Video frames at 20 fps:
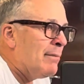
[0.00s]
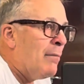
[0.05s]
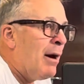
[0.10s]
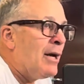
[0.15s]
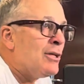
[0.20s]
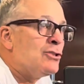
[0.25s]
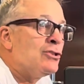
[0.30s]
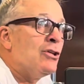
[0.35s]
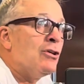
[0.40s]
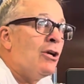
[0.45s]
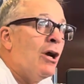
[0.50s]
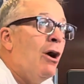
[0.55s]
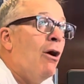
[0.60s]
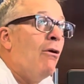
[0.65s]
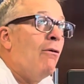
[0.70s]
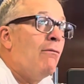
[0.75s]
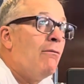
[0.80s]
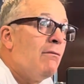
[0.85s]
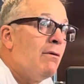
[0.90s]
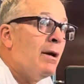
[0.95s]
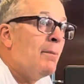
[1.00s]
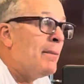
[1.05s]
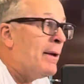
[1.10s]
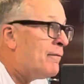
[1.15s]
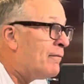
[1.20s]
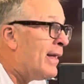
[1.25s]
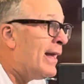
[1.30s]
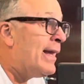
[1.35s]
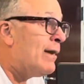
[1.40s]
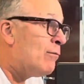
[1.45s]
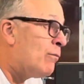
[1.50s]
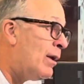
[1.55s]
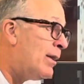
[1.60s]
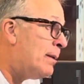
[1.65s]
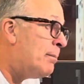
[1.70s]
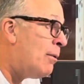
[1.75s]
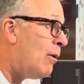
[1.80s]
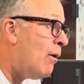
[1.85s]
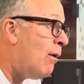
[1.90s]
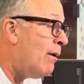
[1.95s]
monster go. I mean, if they can run the
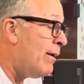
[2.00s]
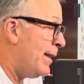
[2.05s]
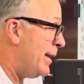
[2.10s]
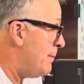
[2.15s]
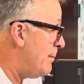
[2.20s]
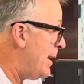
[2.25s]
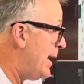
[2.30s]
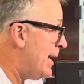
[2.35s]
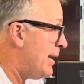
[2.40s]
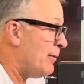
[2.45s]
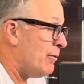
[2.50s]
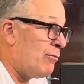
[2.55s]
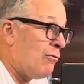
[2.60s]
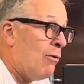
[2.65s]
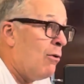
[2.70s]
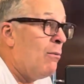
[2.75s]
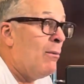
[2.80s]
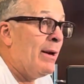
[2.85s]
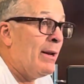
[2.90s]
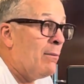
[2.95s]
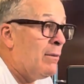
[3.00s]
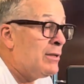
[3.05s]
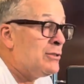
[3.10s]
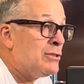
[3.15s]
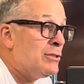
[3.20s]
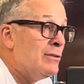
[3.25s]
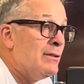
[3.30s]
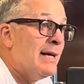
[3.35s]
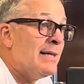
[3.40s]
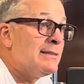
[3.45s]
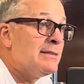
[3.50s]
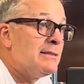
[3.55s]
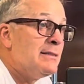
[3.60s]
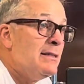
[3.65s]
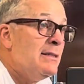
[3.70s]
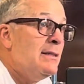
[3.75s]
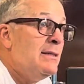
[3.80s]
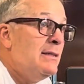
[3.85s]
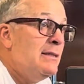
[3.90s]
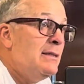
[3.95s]
ball and then they can throw it when he wants to, that's,
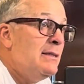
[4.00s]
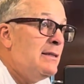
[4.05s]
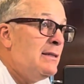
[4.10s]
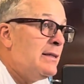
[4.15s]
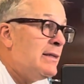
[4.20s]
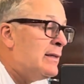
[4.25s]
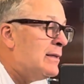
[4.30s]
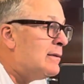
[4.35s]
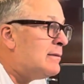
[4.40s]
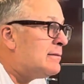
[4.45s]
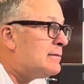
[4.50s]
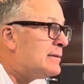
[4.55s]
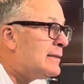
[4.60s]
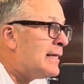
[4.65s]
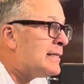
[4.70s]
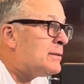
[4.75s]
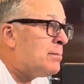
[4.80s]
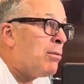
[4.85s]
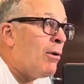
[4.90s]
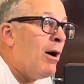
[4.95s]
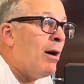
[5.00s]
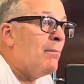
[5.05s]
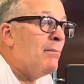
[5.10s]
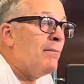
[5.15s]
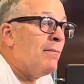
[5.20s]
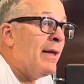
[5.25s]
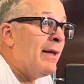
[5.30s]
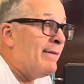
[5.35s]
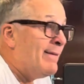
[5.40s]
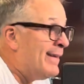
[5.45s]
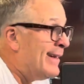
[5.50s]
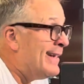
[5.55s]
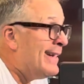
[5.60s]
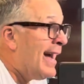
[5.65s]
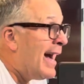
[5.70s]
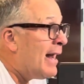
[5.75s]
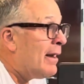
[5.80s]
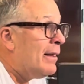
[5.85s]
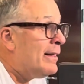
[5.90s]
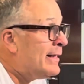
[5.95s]
you know, that's a problem. They did
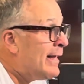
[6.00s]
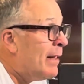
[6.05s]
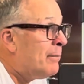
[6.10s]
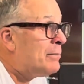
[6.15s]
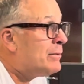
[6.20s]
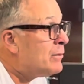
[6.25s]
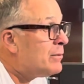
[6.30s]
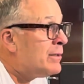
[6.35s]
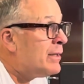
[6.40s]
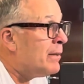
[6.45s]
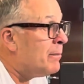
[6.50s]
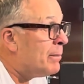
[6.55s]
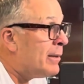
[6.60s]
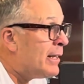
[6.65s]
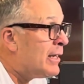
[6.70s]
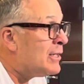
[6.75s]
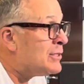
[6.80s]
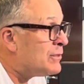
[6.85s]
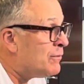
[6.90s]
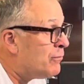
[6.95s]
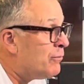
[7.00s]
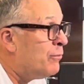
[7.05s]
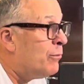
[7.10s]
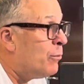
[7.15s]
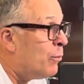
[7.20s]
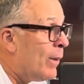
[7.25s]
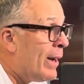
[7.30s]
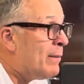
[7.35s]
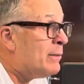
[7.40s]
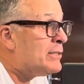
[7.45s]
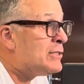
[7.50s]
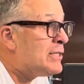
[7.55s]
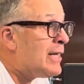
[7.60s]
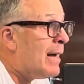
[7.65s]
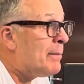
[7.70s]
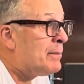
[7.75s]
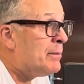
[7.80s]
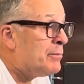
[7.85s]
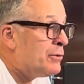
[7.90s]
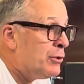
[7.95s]
not attempt, you know, because of the way we
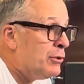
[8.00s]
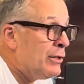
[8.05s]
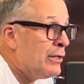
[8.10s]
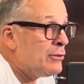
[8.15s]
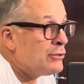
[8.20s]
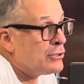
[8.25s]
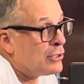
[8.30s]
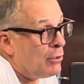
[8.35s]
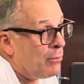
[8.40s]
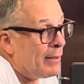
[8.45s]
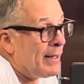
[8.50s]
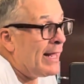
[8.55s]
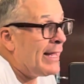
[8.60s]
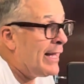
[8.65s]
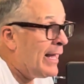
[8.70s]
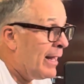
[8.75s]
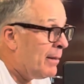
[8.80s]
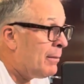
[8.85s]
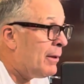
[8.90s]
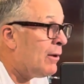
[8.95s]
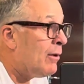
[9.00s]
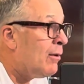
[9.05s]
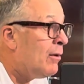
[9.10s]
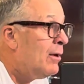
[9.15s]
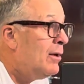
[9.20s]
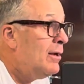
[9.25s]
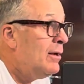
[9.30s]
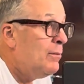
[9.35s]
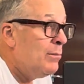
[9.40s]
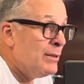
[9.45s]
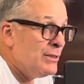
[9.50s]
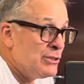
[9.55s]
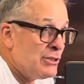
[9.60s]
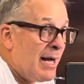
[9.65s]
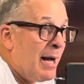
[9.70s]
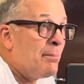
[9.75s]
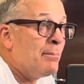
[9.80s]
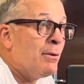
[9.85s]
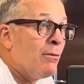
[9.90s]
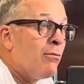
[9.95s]
stopped them 2 years ago when they came here, we
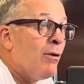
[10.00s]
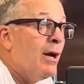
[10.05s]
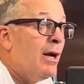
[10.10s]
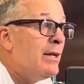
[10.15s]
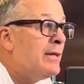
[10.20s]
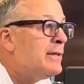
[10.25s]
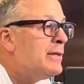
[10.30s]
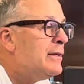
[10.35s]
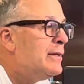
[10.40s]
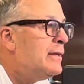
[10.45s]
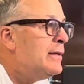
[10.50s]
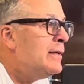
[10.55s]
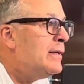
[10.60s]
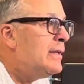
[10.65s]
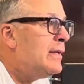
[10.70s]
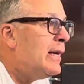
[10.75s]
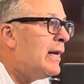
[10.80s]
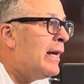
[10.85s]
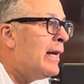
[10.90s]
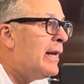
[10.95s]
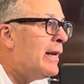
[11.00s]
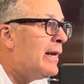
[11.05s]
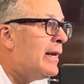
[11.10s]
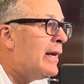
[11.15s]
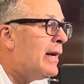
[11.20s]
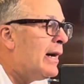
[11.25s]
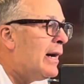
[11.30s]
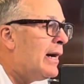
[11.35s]
stopped the run, and